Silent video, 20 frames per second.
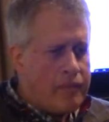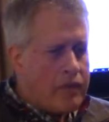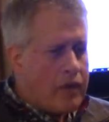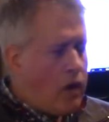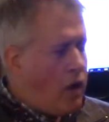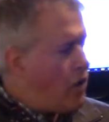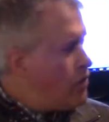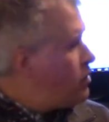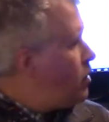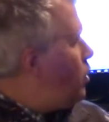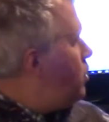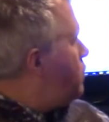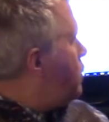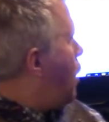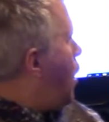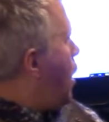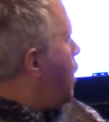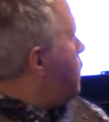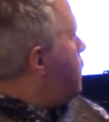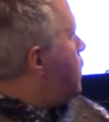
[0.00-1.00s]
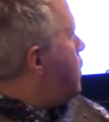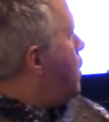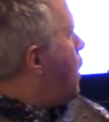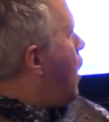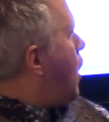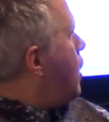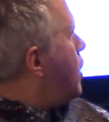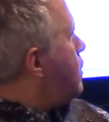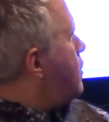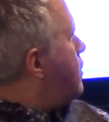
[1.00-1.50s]
Also, it's Harvard
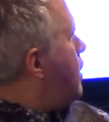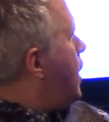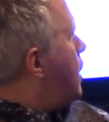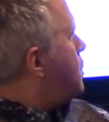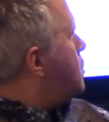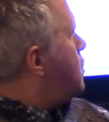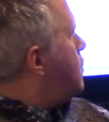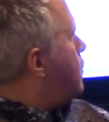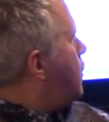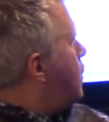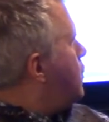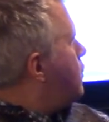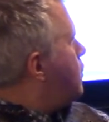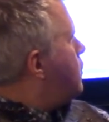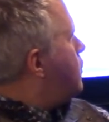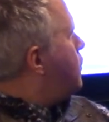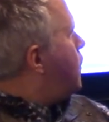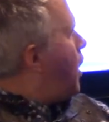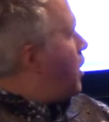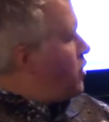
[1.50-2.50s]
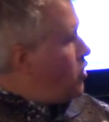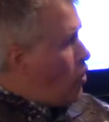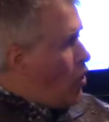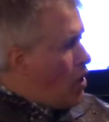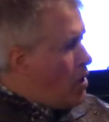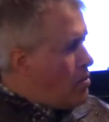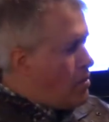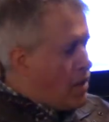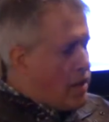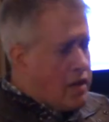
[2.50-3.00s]
architecture versus von
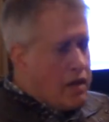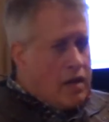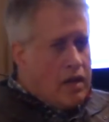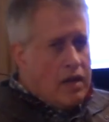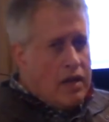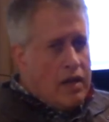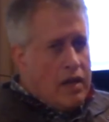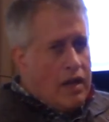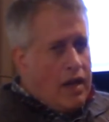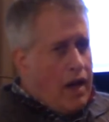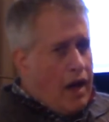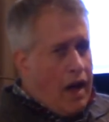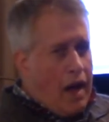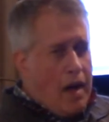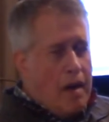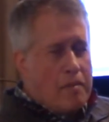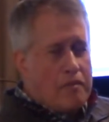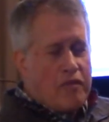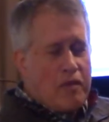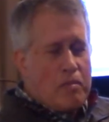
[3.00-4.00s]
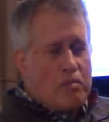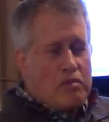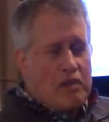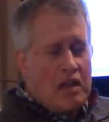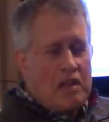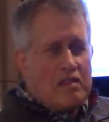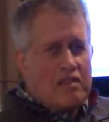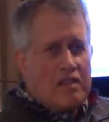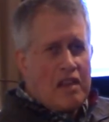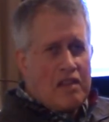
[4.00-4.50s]
Neumann from
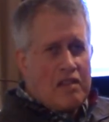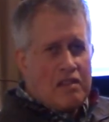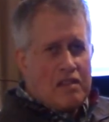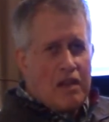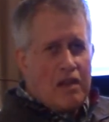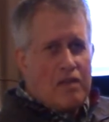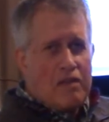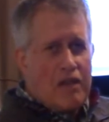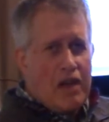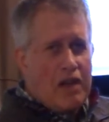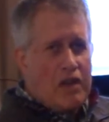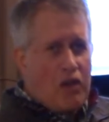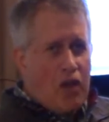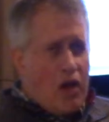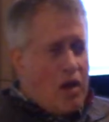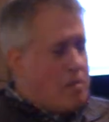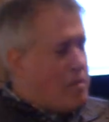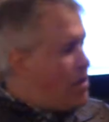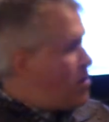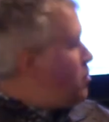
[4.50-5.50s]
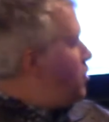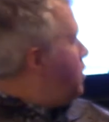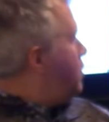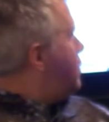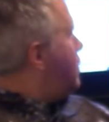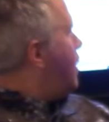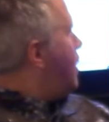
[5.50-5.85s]
Princeton. So von Neumann was,